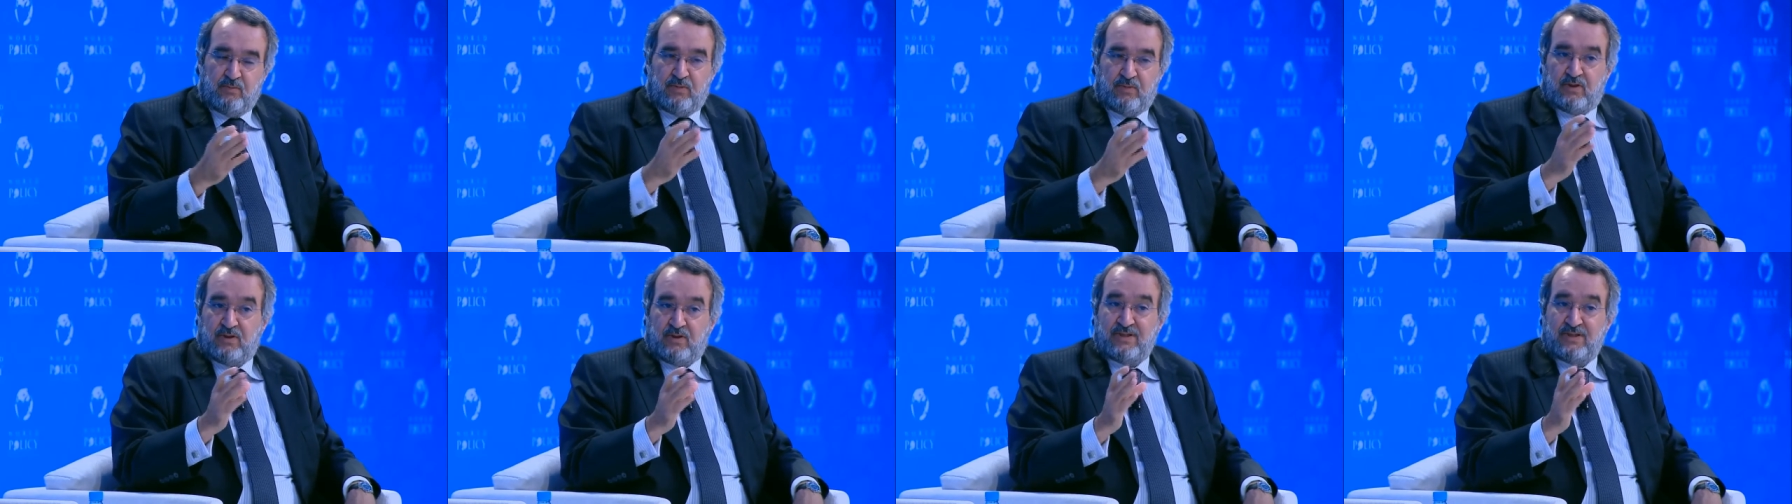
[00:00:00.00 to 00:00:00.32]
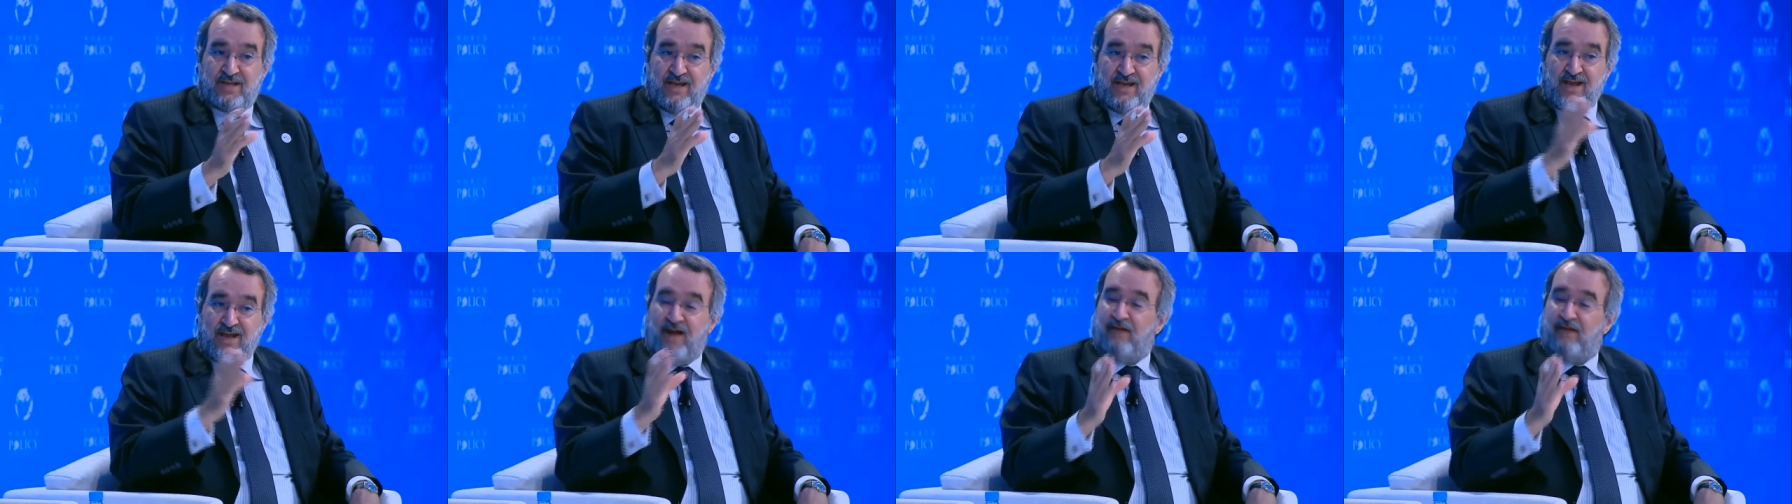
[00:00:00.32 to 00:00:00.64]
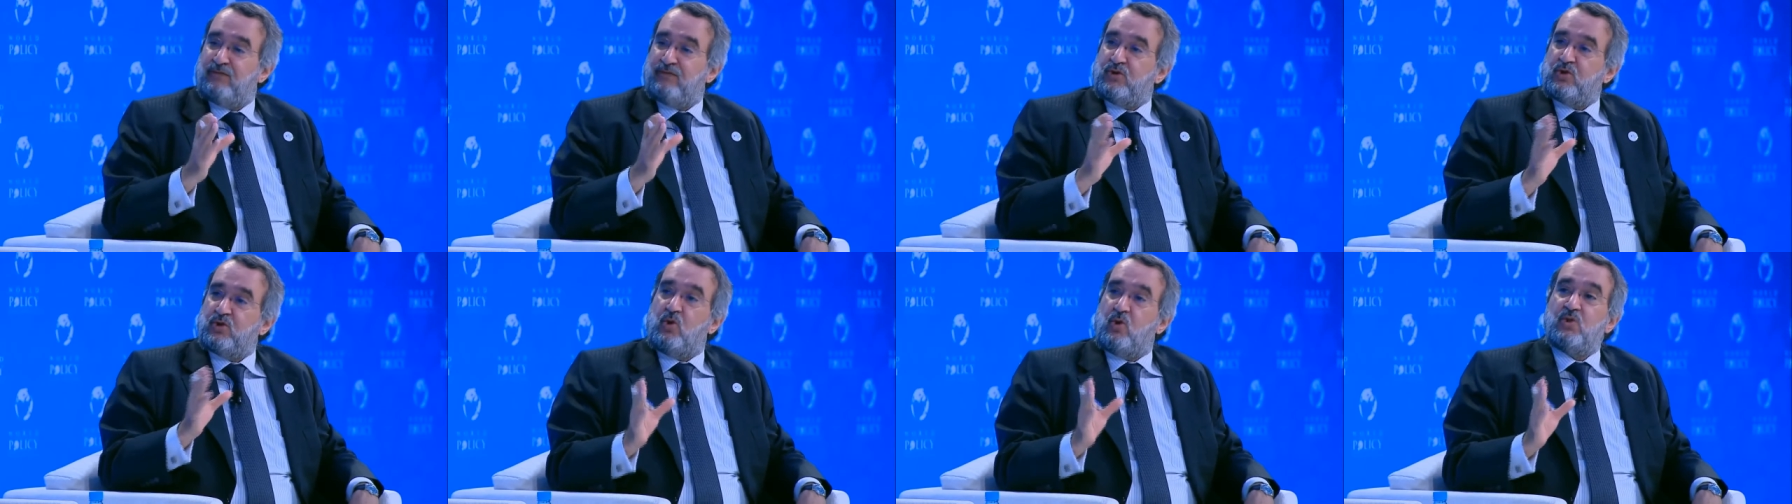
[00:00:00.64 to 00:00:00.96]
because they
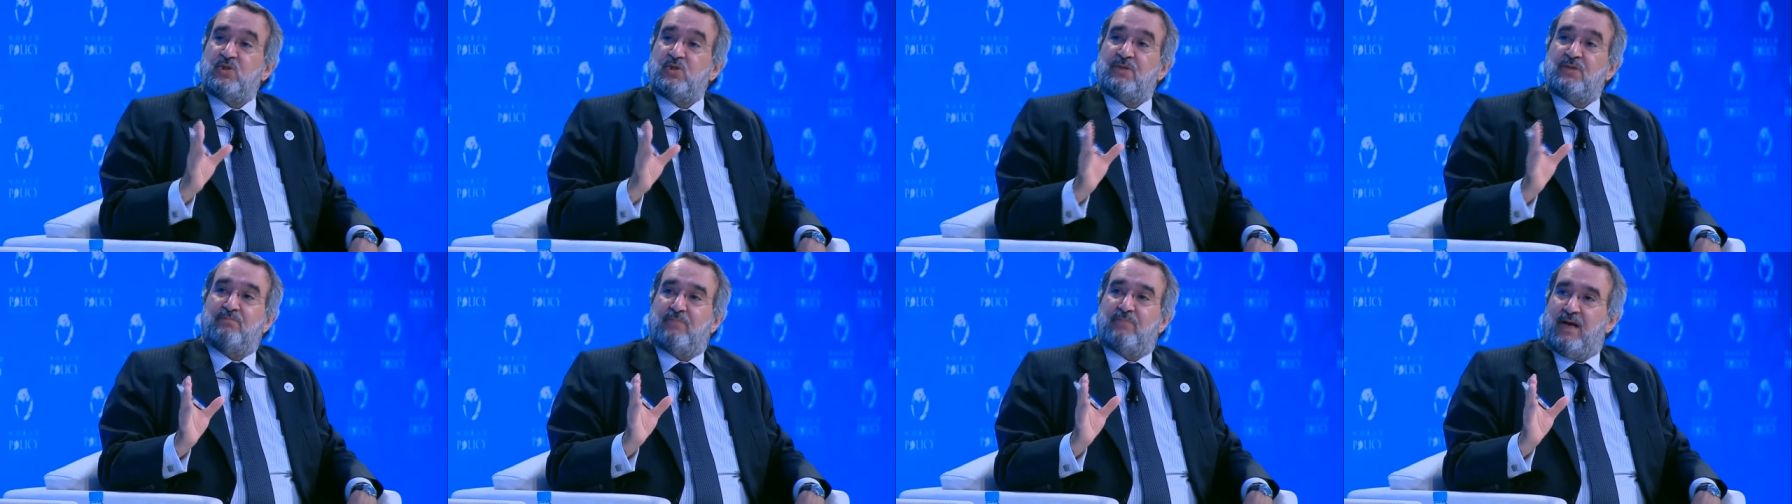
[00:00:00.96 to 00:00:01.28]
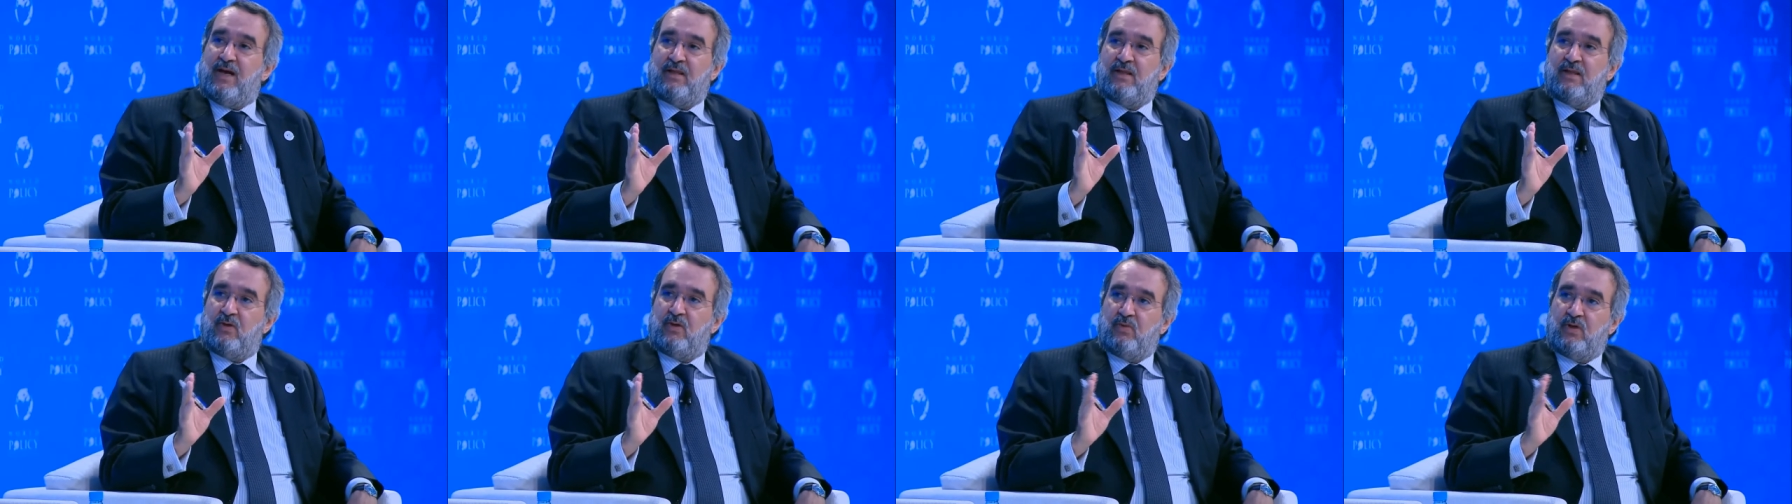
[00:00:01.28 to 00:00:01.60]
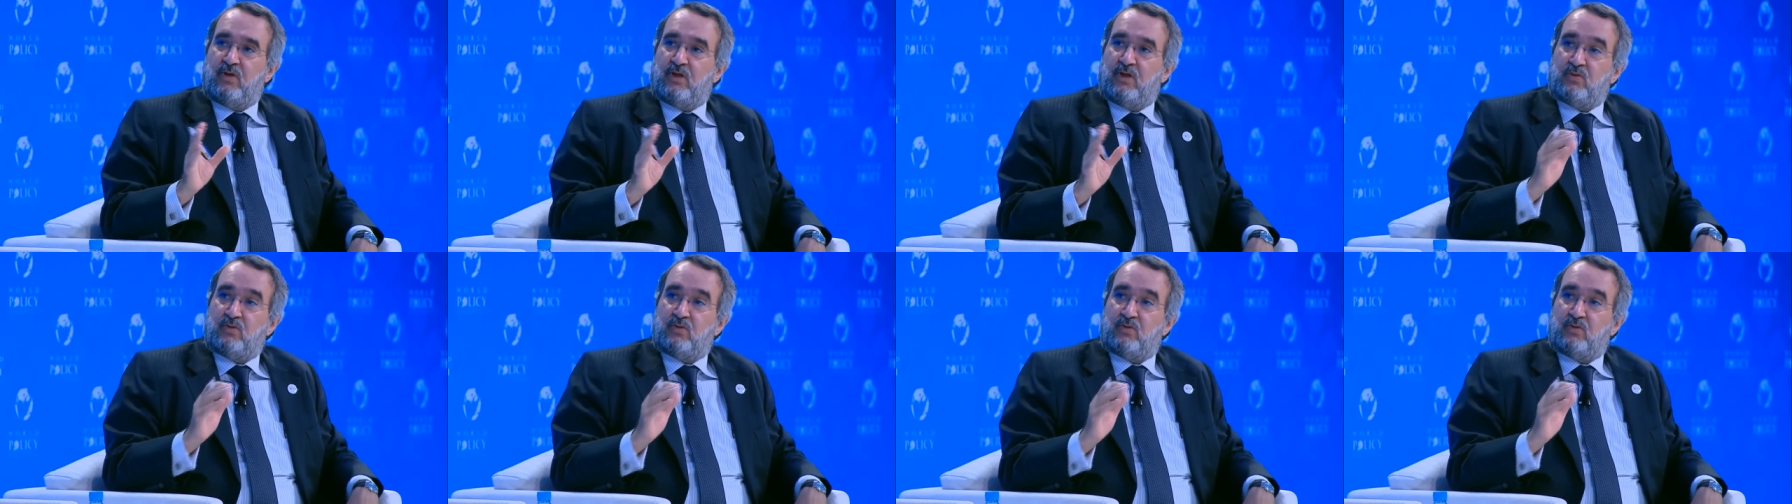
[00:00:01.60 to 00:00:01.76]
have chosen, by the way,